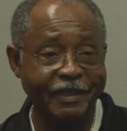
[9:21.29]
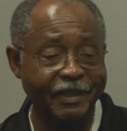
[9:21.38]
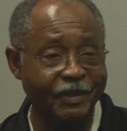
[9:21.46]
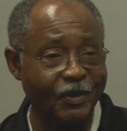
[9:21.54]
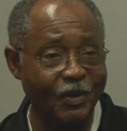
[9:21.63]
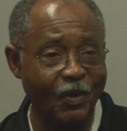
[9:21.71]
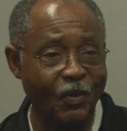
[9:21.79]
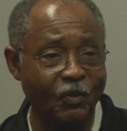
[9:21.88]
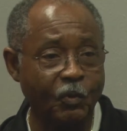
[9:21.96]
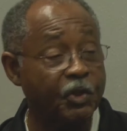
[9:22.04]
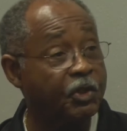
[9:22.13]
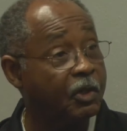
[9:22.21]
you know,
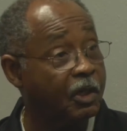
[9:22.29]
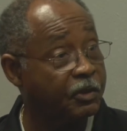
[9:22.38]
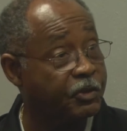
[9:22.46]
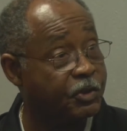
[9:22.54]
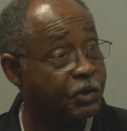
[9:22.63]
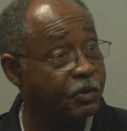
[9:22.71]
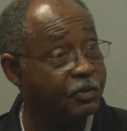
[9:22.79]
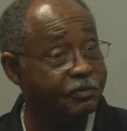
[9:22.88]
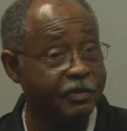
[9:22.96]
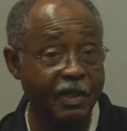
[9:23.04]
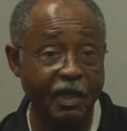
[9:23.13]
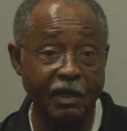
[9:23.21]
were you a good student?
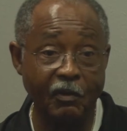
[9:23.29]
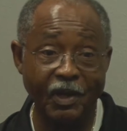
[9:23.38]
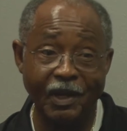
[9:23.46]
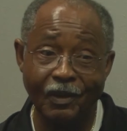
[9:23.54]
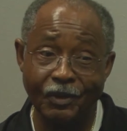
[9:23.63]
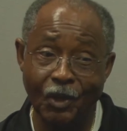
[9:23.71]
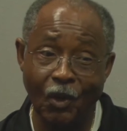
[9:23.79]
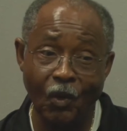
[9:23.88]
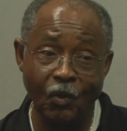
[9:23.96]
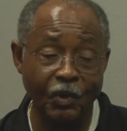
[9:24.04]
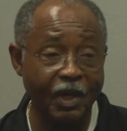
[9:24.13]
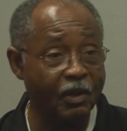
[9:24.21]
Well, no.
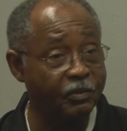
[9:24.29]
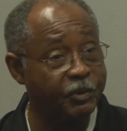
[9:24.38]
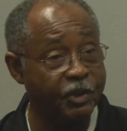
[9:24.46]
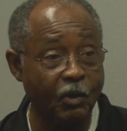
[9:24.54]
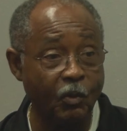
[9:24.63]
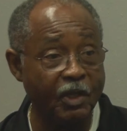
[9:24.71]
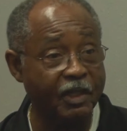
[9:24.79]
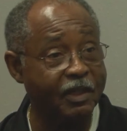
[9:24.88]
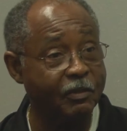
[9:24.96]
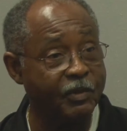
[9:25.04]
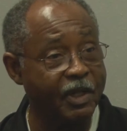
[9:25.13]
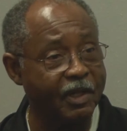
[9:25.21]
Well, you don't want to
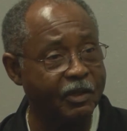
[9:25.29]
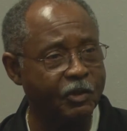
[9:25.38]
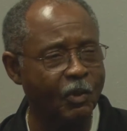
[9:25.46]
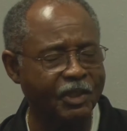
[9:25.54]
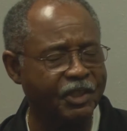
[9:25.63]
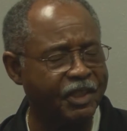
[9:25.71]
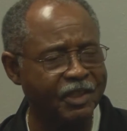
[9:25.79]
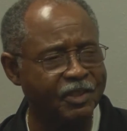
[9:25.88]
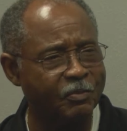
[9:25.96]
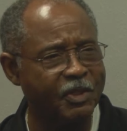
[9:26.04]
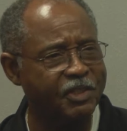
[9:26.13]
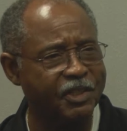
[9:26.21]
come there. And you want the kids to
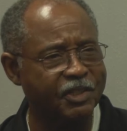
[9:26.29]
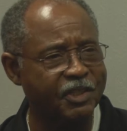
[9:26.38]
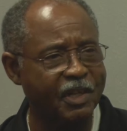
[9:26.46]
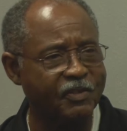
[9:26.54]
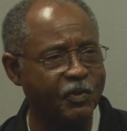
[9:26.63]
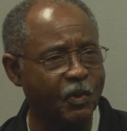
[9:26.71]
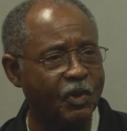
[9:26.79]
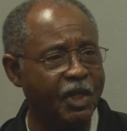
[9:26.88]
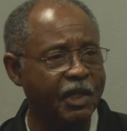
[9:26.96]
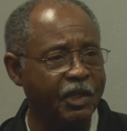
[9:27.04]
be successful.